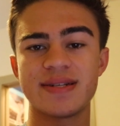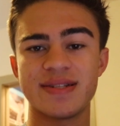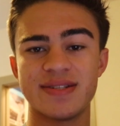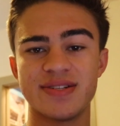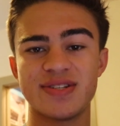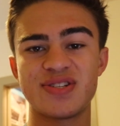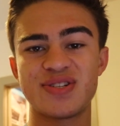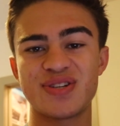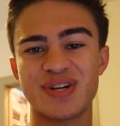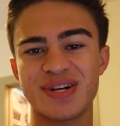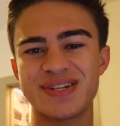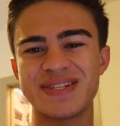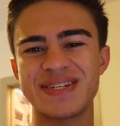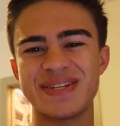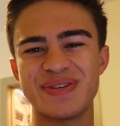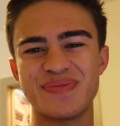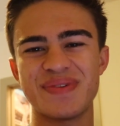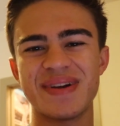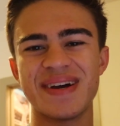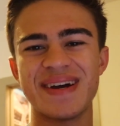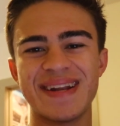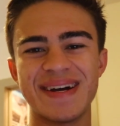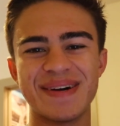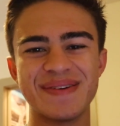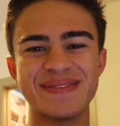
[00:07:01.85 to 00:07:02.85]
construction
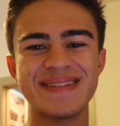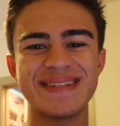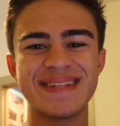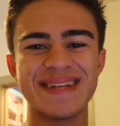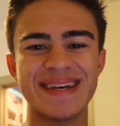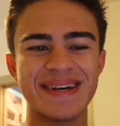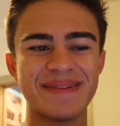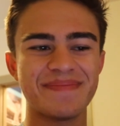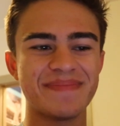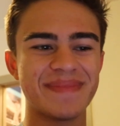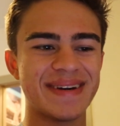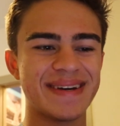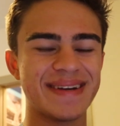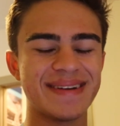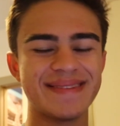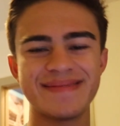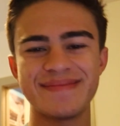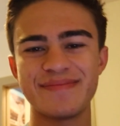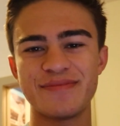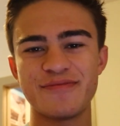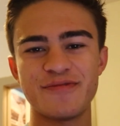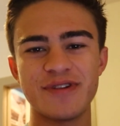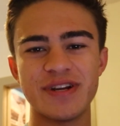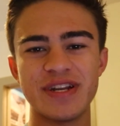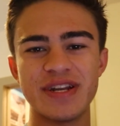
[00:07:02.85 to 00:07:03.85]
right outside my
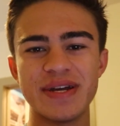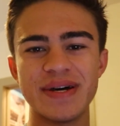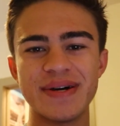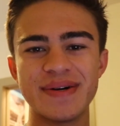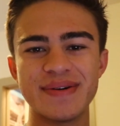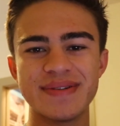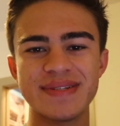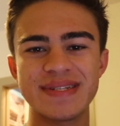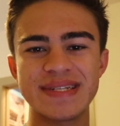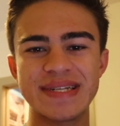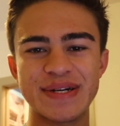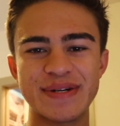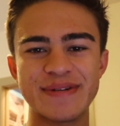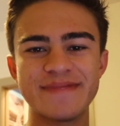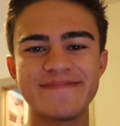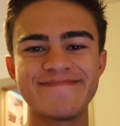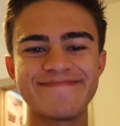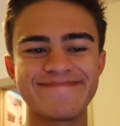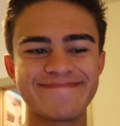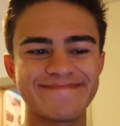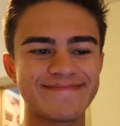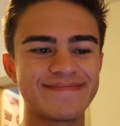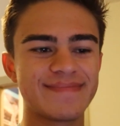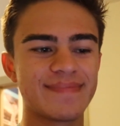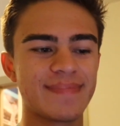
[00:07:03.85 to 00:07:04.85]
window, so
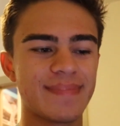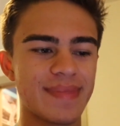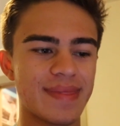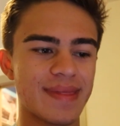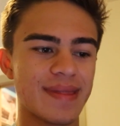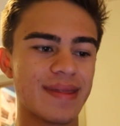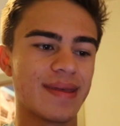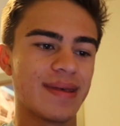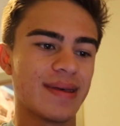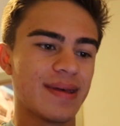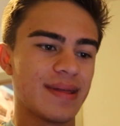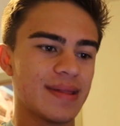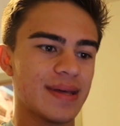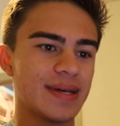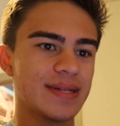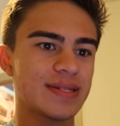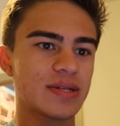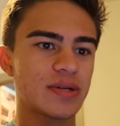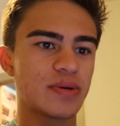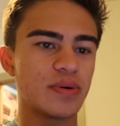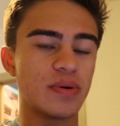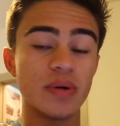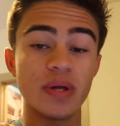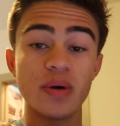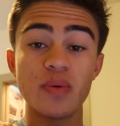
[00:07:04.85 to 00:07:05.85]
that's
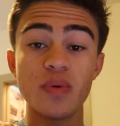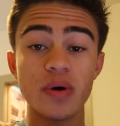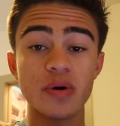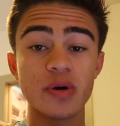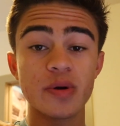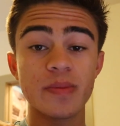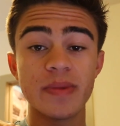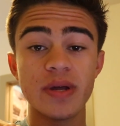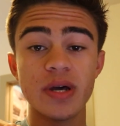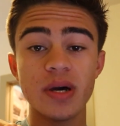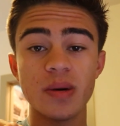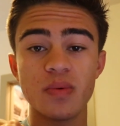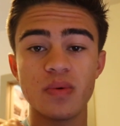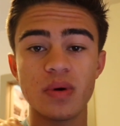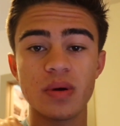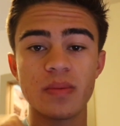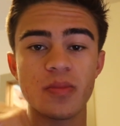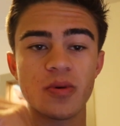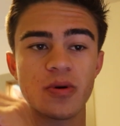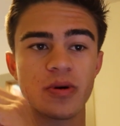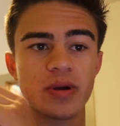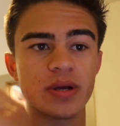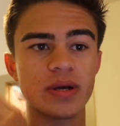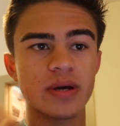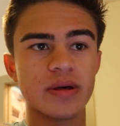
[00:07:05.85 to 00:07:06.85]
cool. It woke me up one
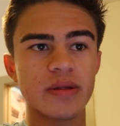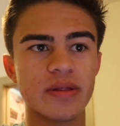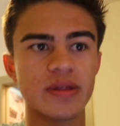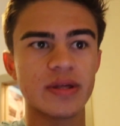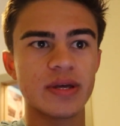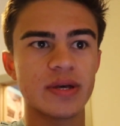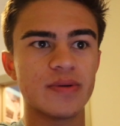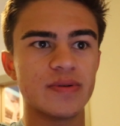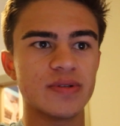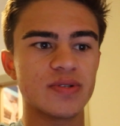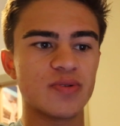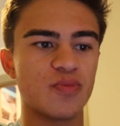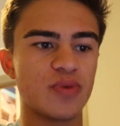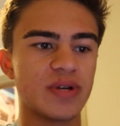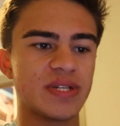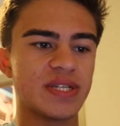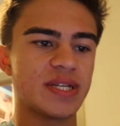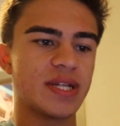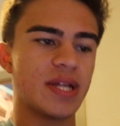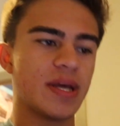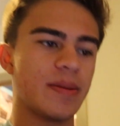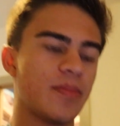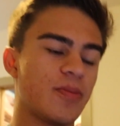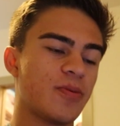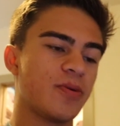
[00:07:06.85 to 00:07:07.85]
morning. I think it was
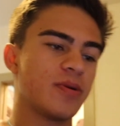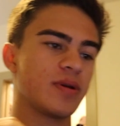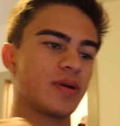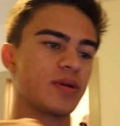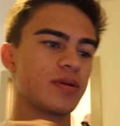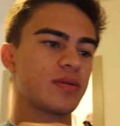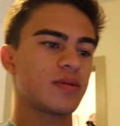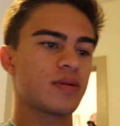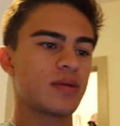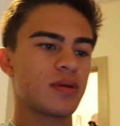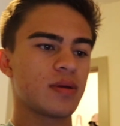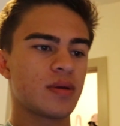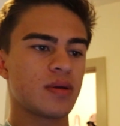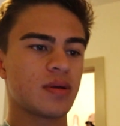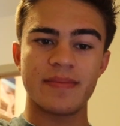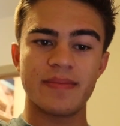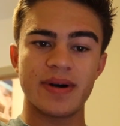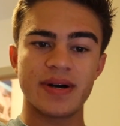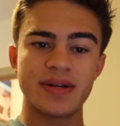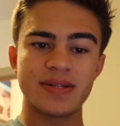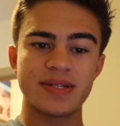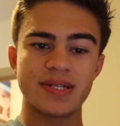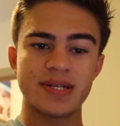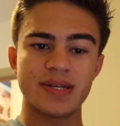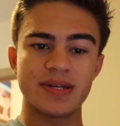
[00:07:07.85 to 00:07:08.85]
Wednesday morning. I'm
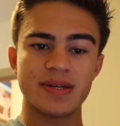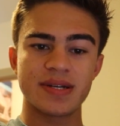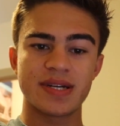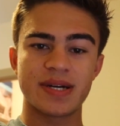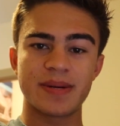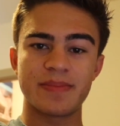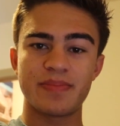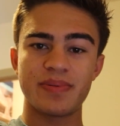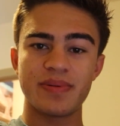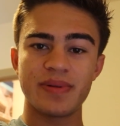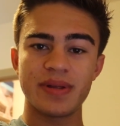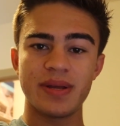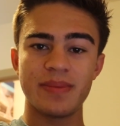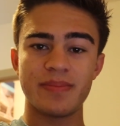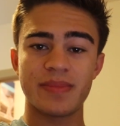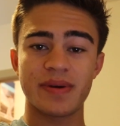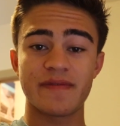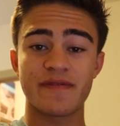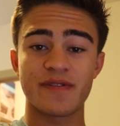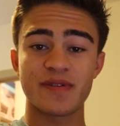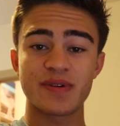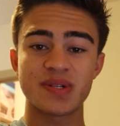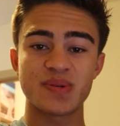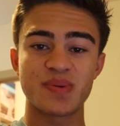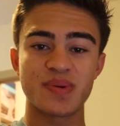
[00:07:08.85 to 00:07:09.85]
about to complete my
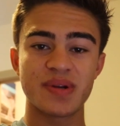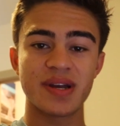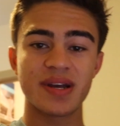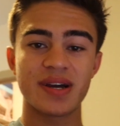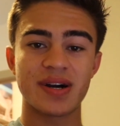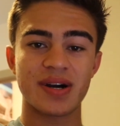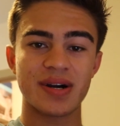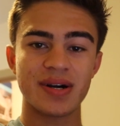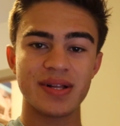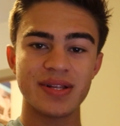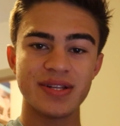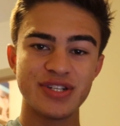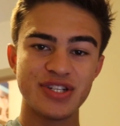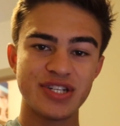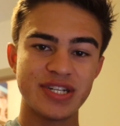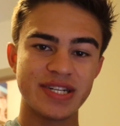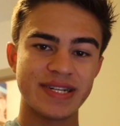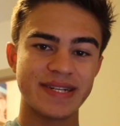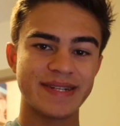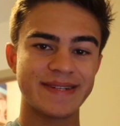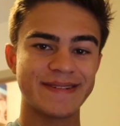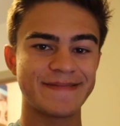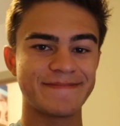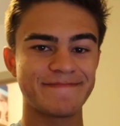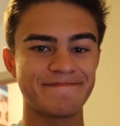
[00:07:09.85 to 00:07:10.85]
first week of college